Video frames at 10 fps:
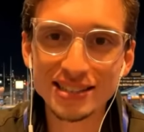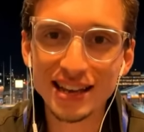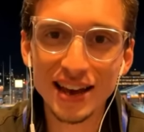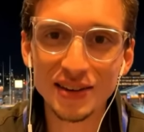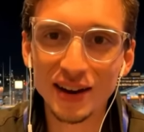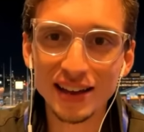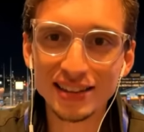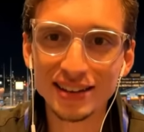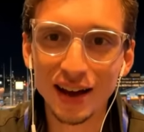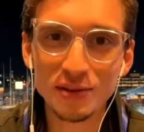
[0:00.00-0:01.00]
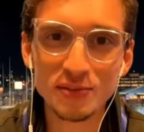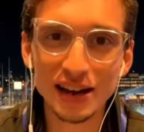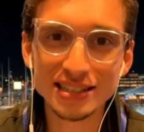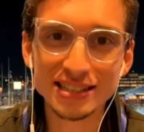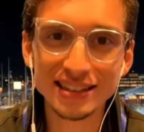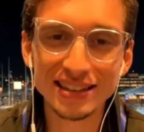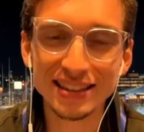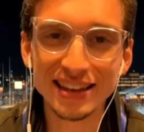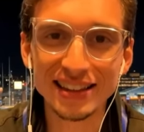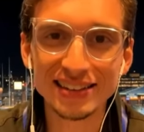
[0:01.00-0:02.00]
you say, right? The Diamondbacks did
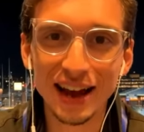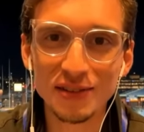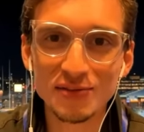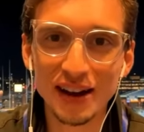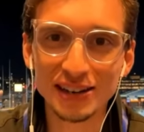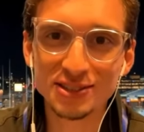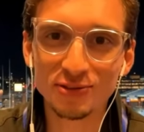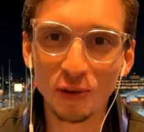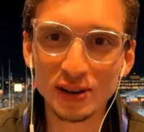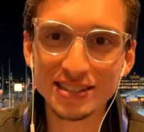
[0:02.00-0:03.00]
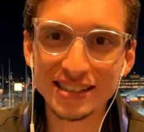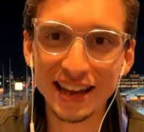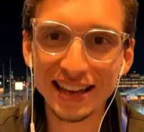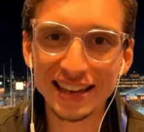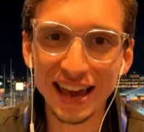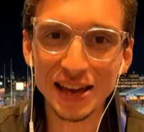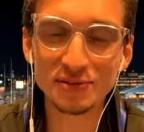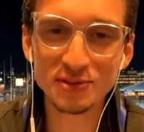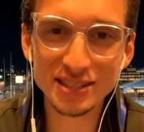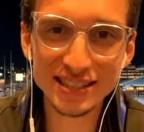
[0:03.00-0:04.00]
the thing. The Diamondbacks forced a
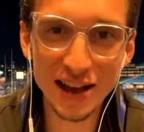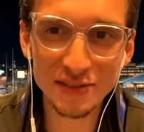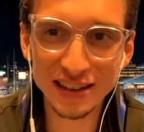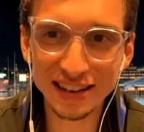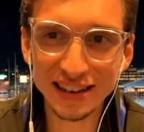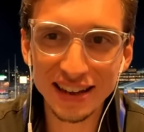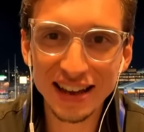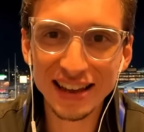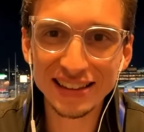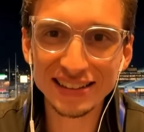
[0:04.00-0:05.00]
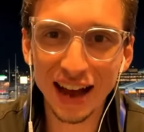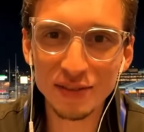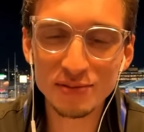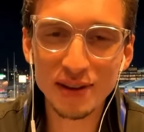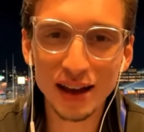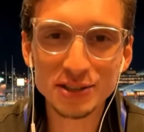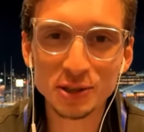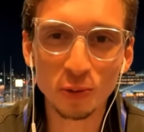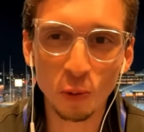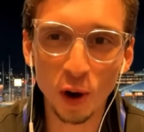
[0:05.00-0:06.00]
game seven. The
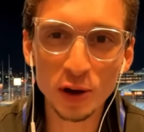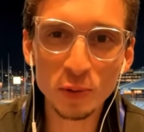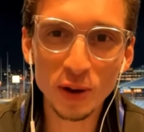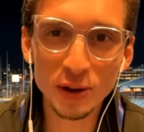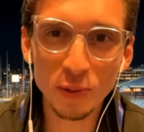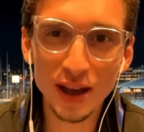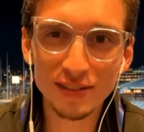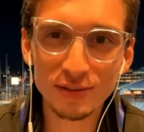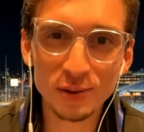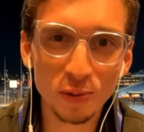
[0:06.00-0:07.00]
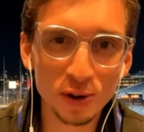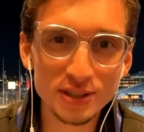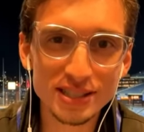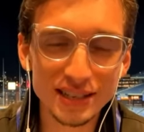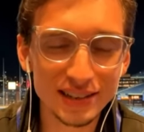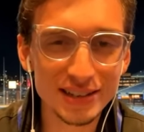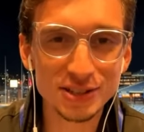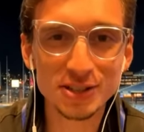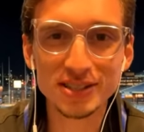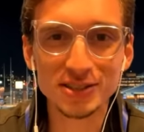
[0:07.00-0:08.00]
Diamondbacks are one win away from the World
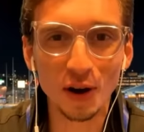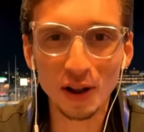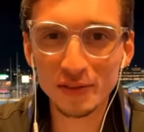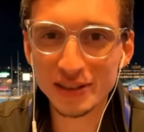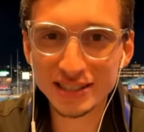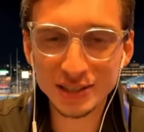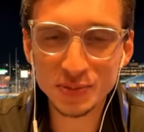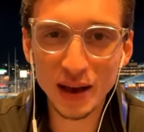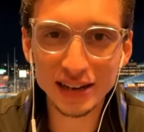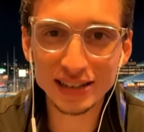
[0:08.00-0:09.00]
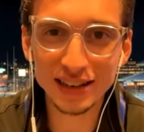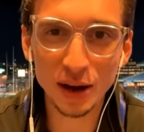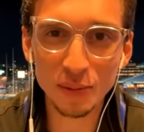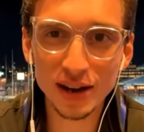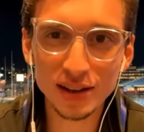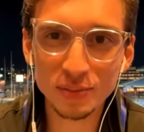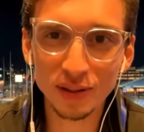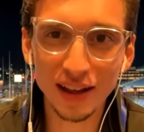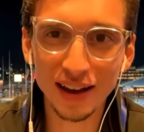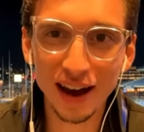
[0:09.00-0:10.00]
Series, just as all of us expected coming into the
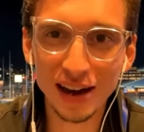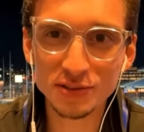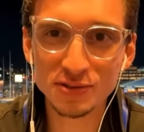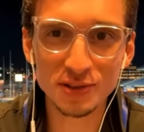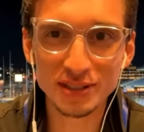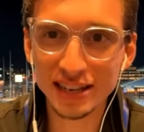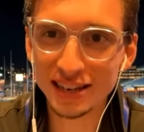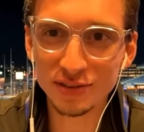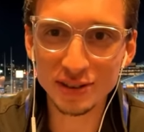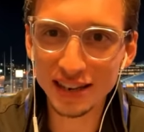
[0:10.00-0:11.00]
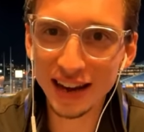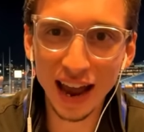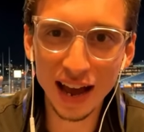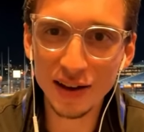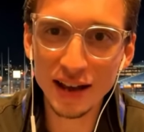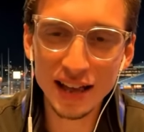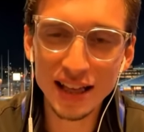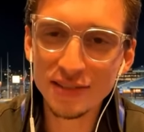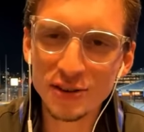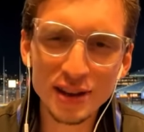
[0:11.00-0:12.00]
playoffs. We knew it. If you didn't have...
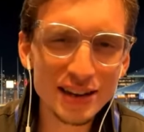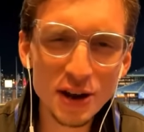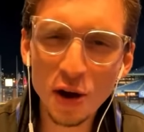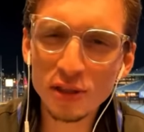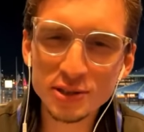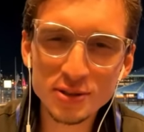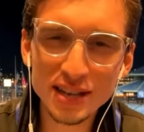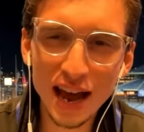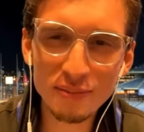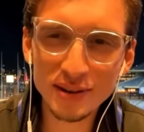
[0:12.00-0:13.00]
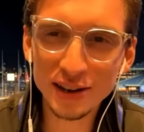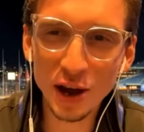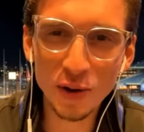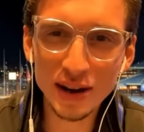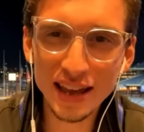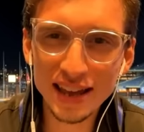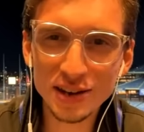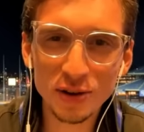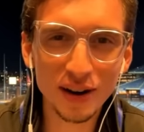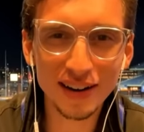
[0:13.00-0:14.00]
If you didn't know this was happening going
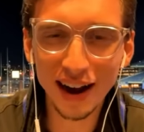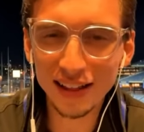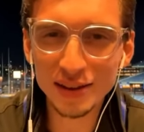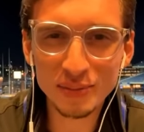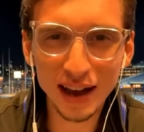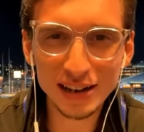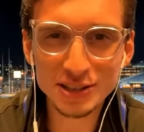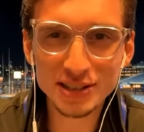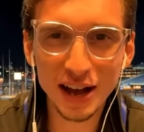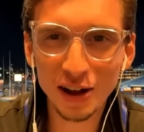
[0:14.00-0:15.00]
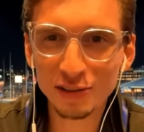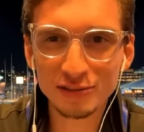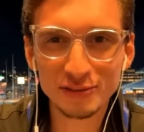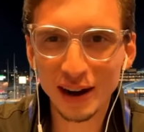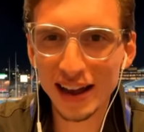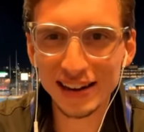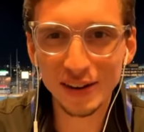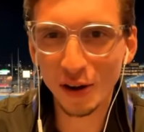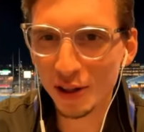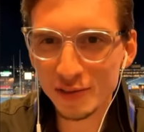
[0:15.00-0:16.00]
in, you were on an island by yourself, right?
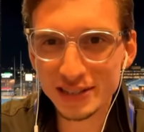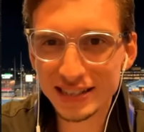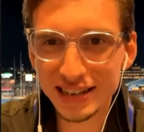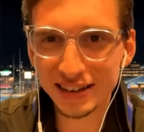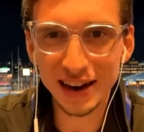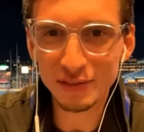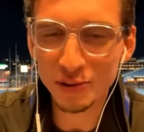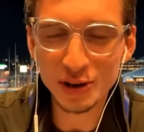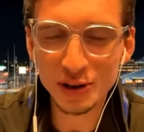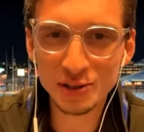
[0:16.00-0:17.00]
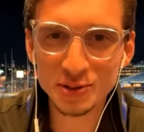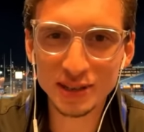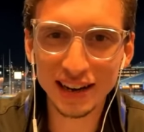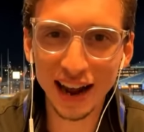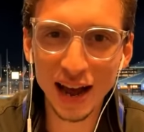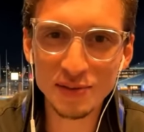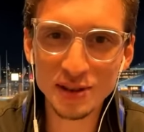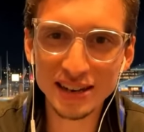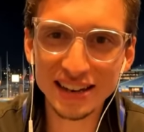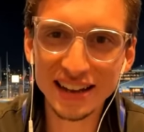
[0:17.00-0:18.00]
All of us here, everyone knew fools! This was going to happen.
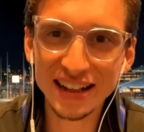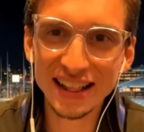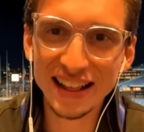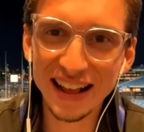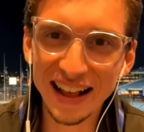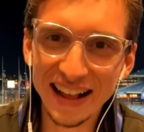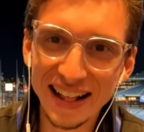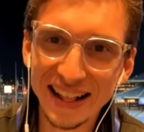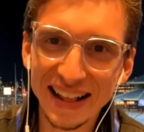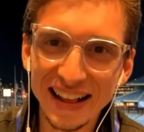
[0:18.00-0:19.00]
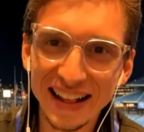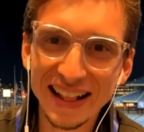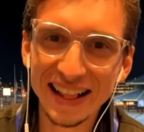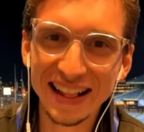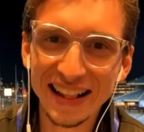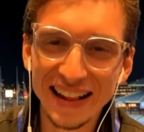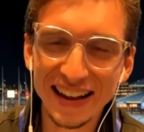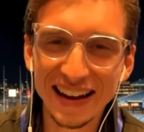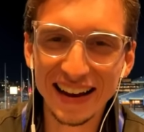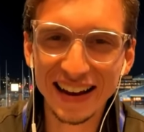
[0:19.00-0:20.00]
You're a fool. You are all fools
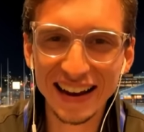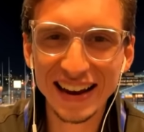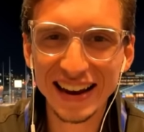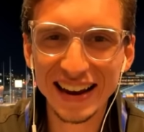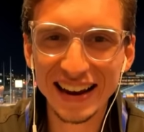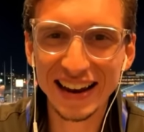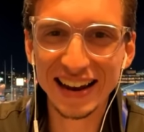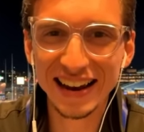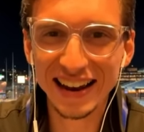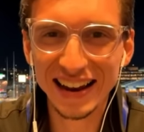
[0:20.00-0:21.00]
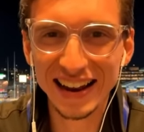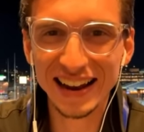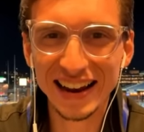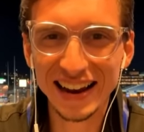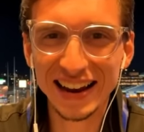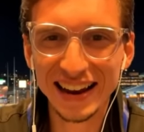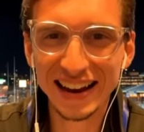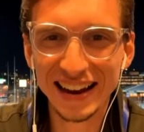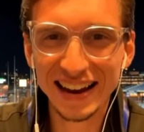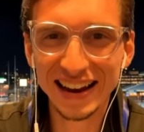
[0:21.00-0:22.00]
that didn't know the Diamondbacks were going to make it this
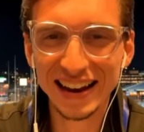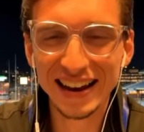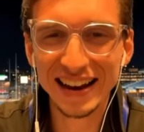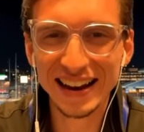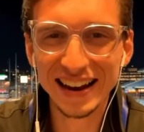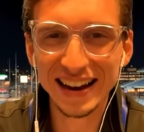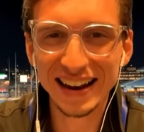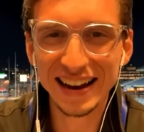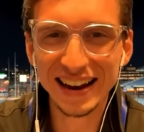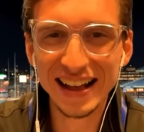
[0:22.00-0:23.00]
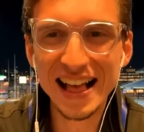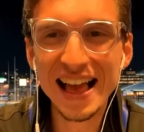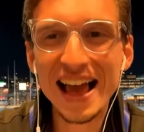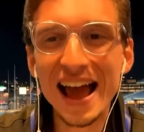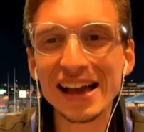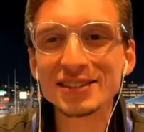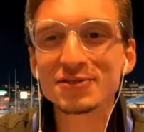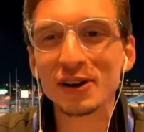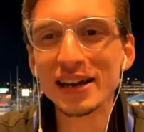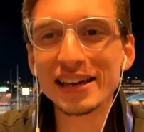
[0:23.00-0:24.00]
far.
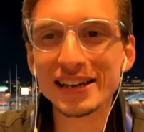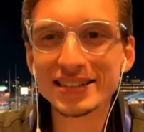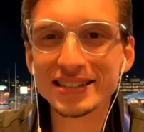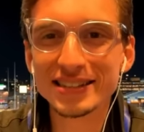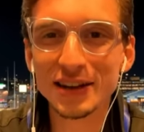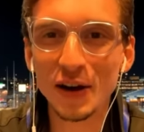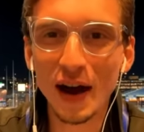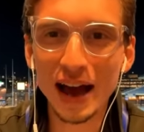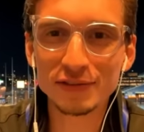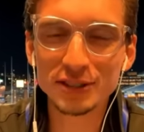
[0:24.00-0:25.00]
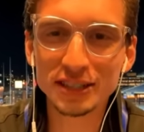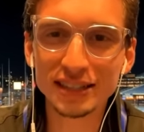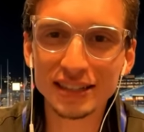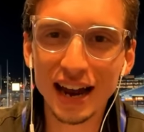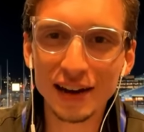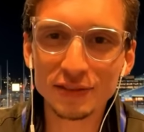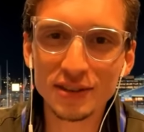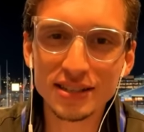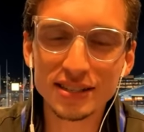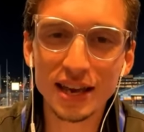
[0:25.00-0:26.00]
It's funny because, you know, after
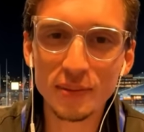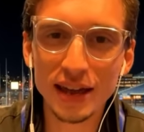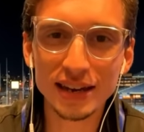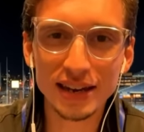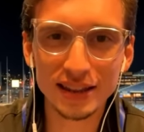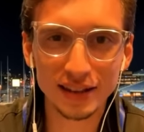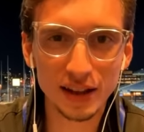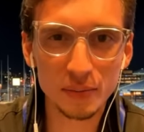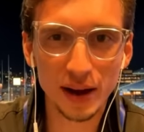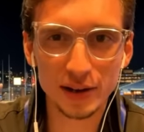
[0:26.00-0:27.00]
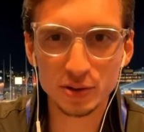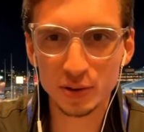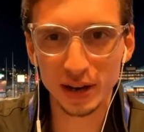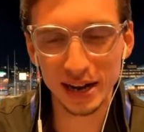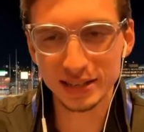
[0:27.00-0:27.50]
after this game ended in the clubhouse, we were